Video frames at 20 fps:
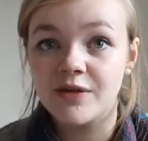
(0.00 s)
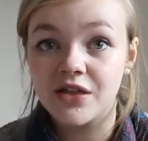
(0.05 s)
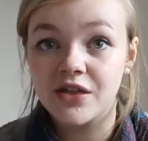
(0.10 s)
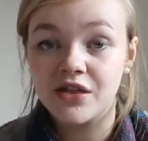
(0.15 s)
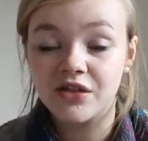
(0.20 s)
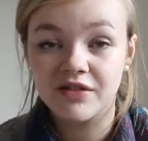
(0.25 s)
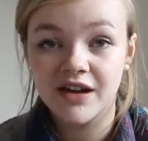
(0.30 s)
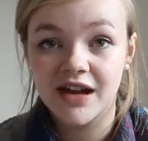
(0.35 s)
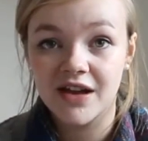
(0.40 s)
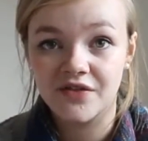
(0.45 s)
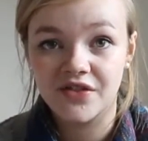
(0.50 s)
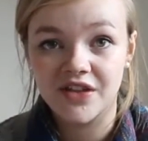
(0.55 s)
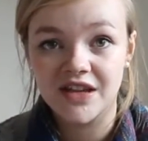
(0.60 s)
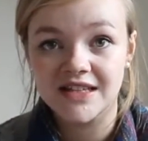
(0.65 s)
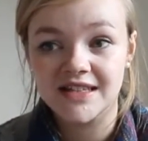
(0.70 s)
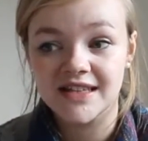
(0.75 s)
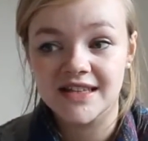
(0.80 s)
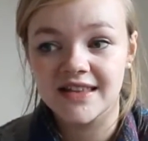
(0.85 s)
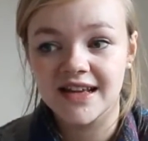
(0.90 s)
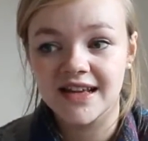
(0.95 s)
three of
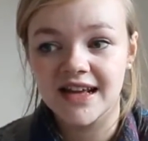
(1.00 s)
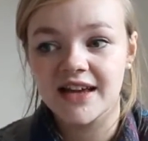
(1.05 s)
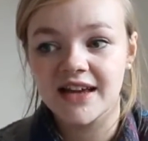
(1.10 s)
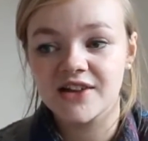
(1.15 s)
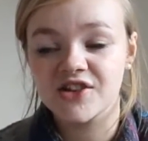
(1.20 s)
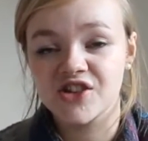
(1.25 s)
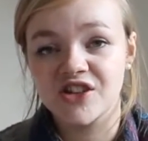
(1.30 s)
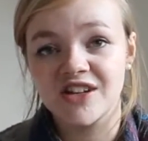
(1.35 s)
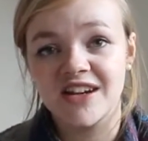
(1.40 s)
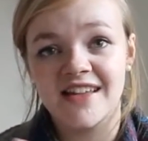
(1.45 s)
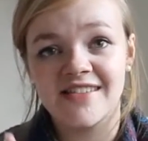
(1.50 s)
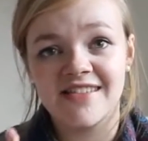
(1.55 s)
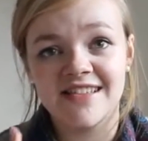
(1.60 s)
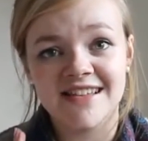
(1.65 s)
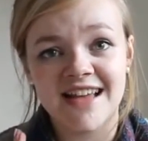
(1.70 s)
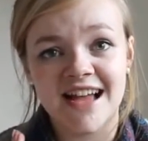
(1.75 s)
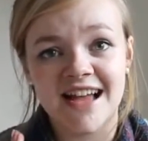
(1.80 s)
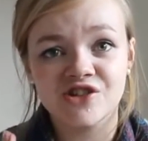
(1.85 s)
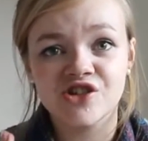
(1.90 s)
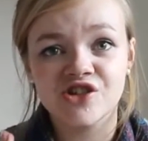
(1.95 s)
these in the collection, and there's
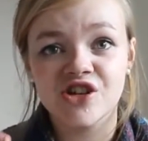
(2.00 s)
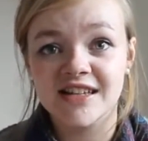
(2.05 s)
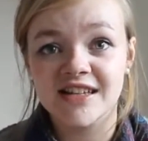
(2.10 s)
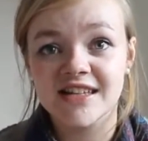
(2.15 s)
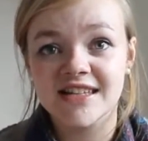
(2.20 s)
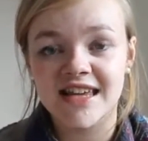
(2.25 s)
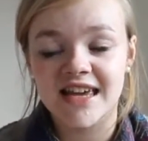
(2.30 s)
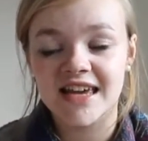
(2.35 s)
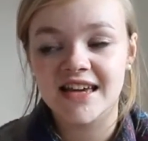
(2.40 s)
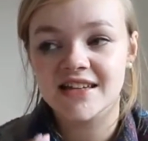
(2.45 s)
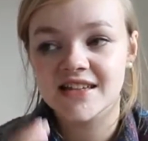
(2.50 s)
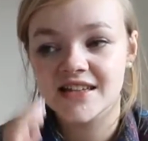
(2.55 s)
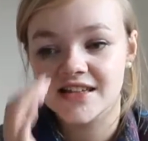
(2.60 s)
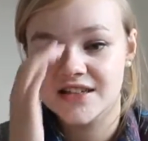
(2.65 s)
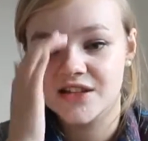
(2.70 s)
actually six.